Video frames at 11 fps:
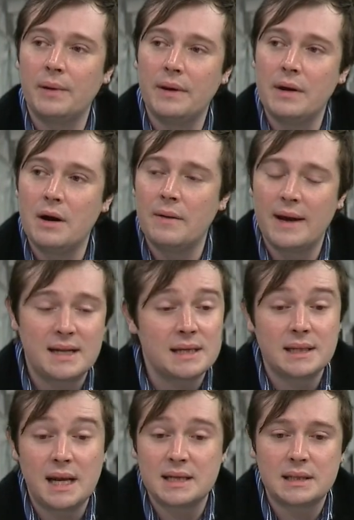You know, it
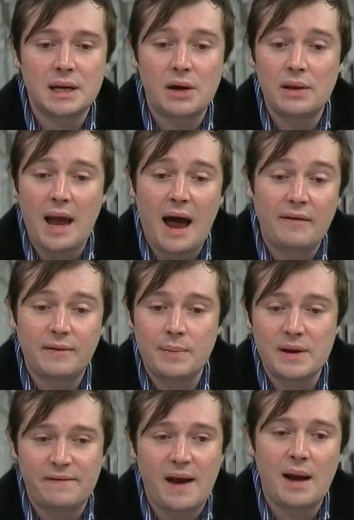doesn't necessarily have to
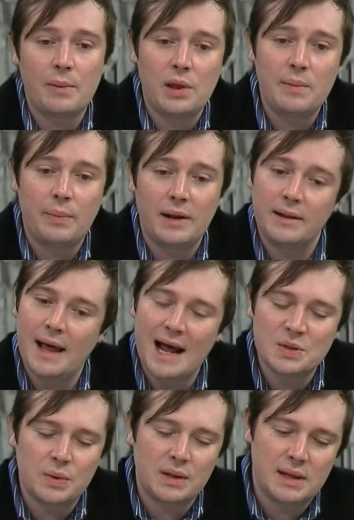be family, but
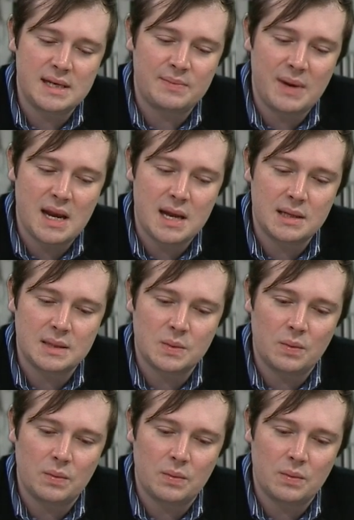that's what these meetings